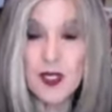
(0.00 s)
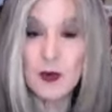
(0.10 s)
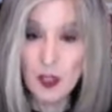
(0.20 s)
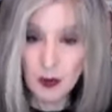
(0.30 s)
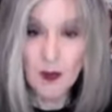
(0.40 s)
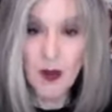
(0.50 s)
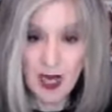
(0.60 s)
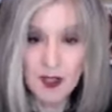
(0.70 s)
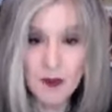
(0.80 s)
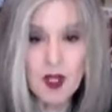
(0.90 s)
And which
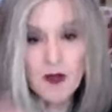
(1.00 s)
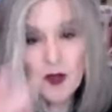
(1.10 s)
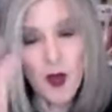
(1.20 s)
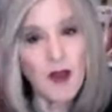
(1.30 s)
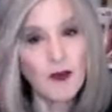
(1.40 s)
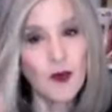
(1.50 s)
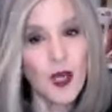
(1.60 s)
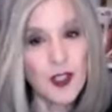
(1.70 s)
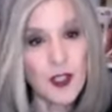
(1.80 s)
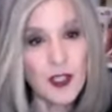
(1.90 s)
reminds me, if you have
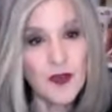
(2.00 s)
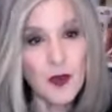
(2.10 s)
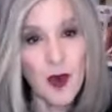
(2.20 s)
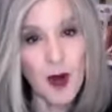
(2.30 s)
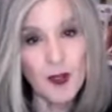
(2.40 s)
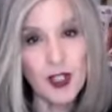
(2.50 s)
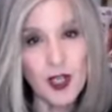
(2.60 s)
questions for Robert J.